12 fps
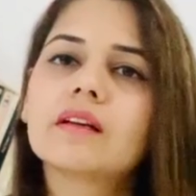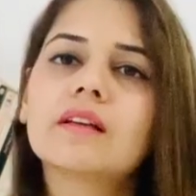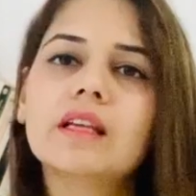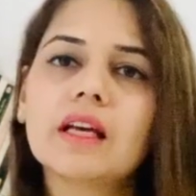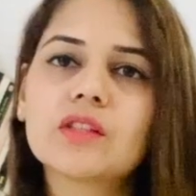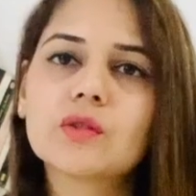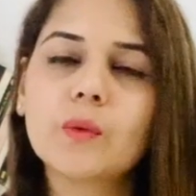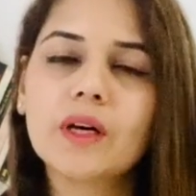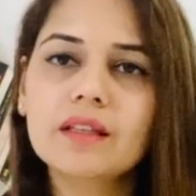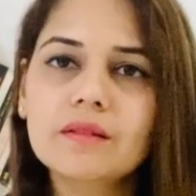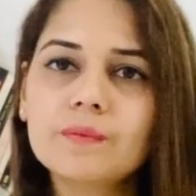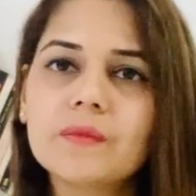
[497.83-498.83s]
Next
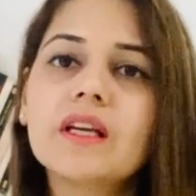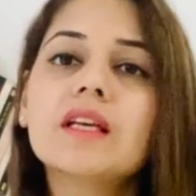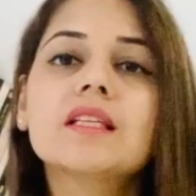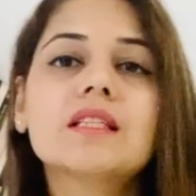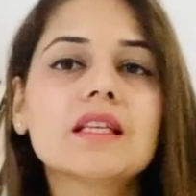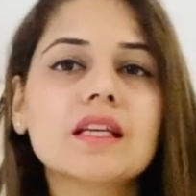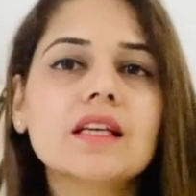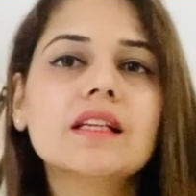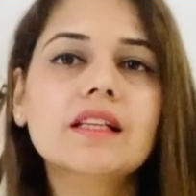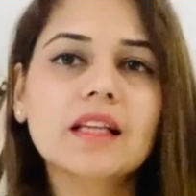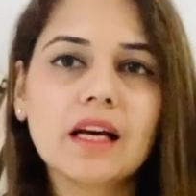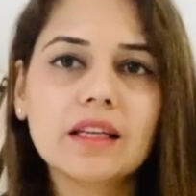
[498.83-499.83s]
one.
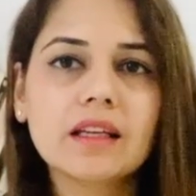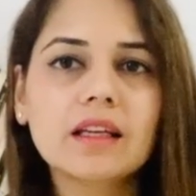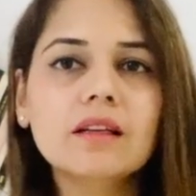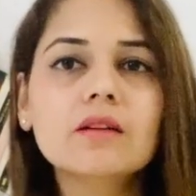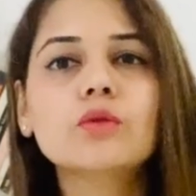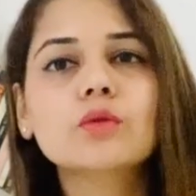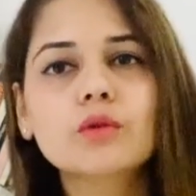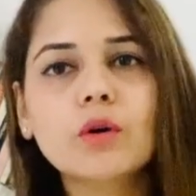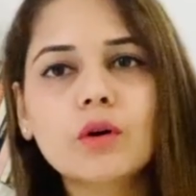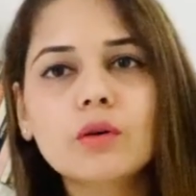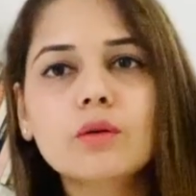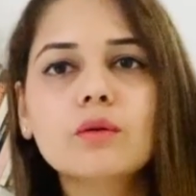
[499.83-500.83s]
C'est l'année
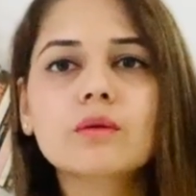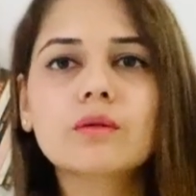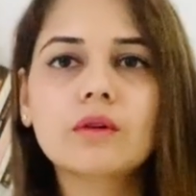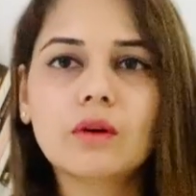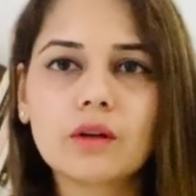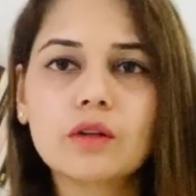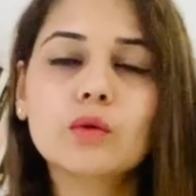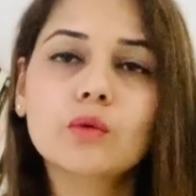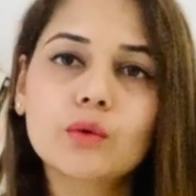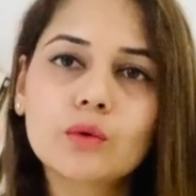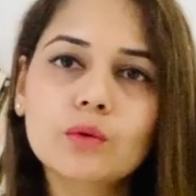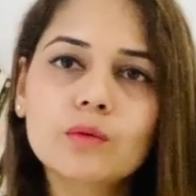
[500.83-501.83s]
dont or
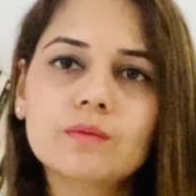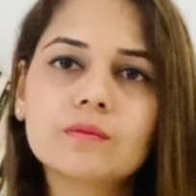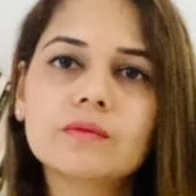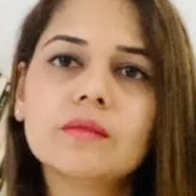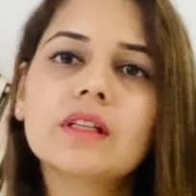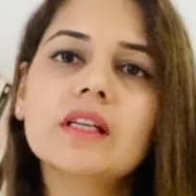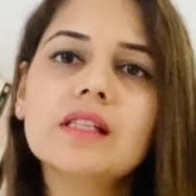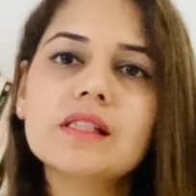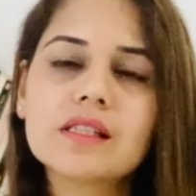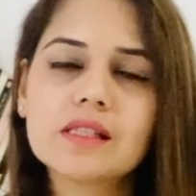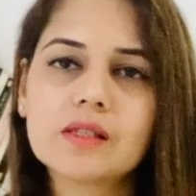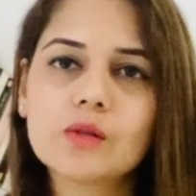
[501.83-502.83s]
où ils
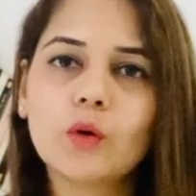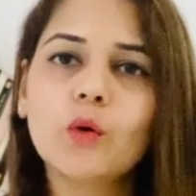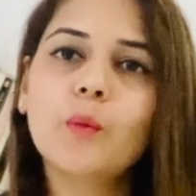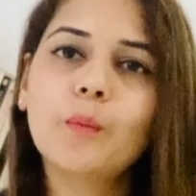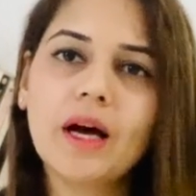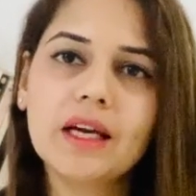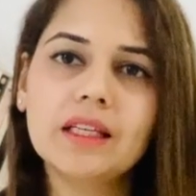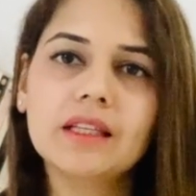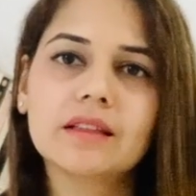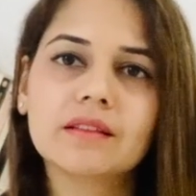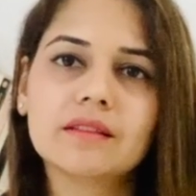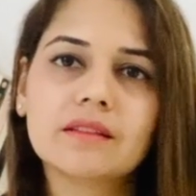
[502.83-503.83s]
se sont
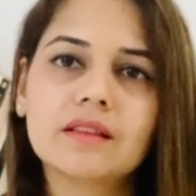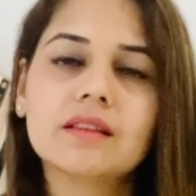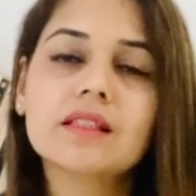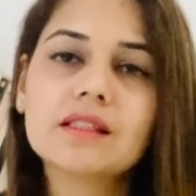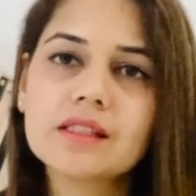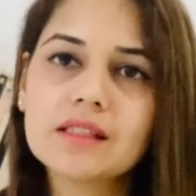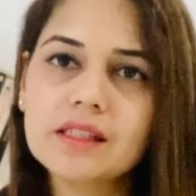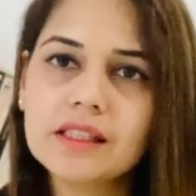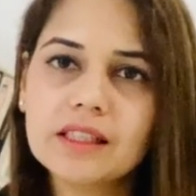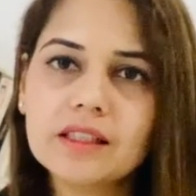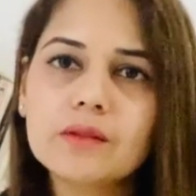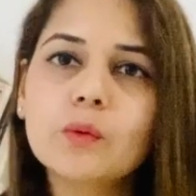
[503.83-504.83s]
mariés. This is the
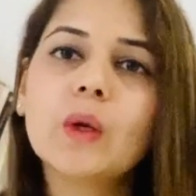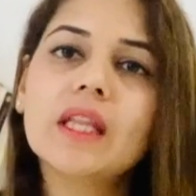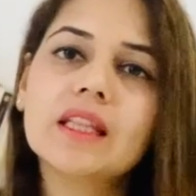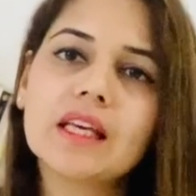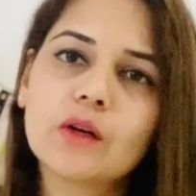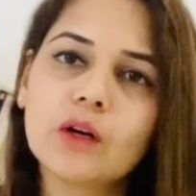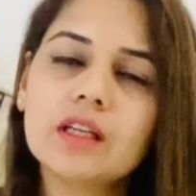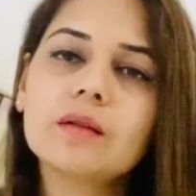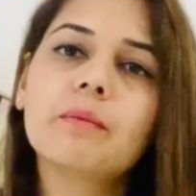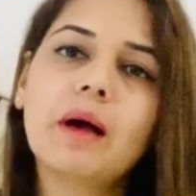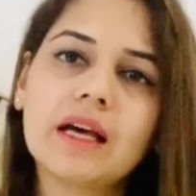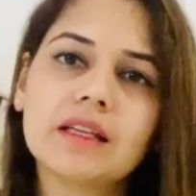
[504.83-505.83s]
year when they
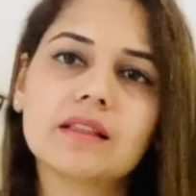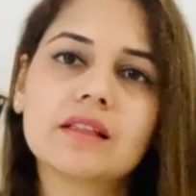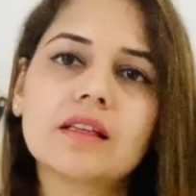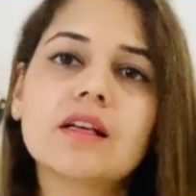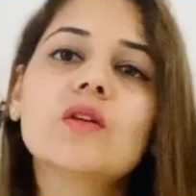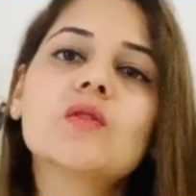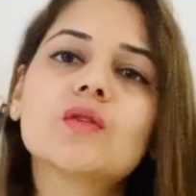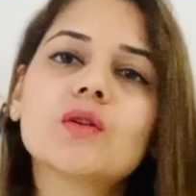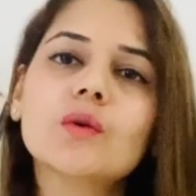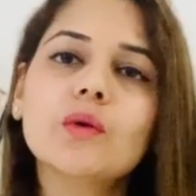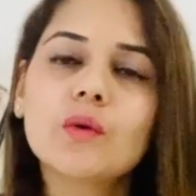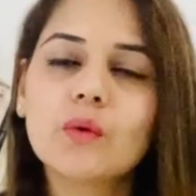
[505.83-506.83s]
got married.
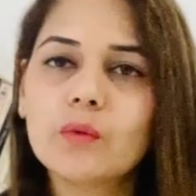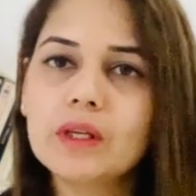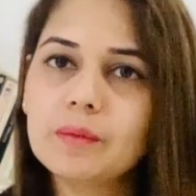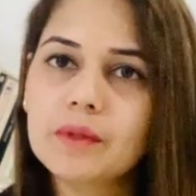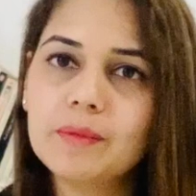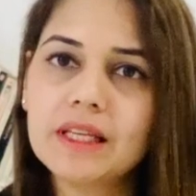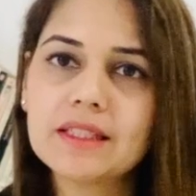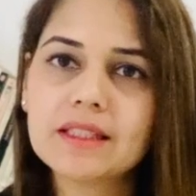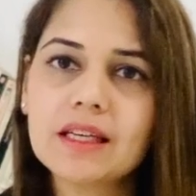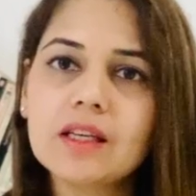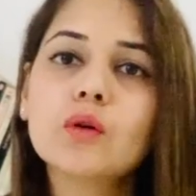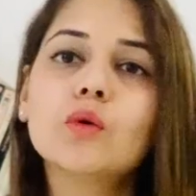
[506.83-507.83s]
So we'll be
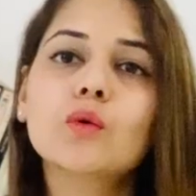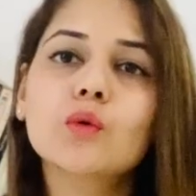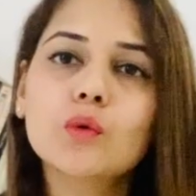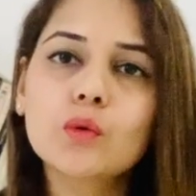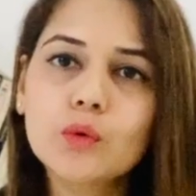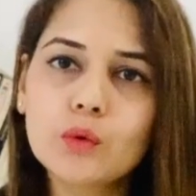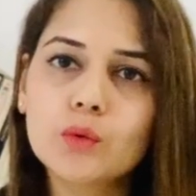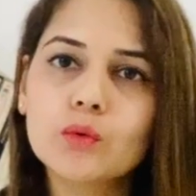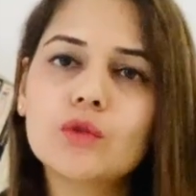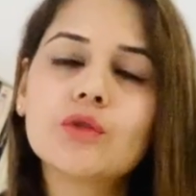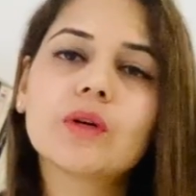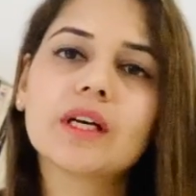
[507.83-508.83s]
placing
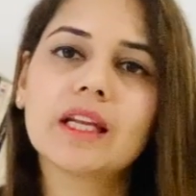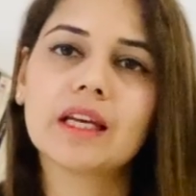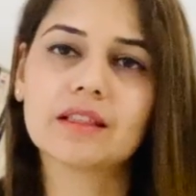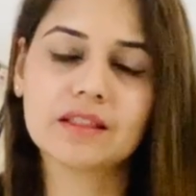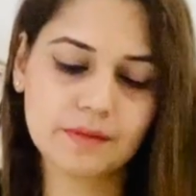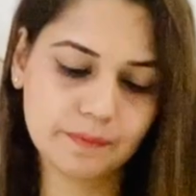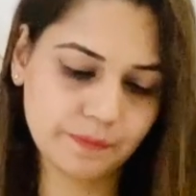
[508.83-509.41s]
où to connect.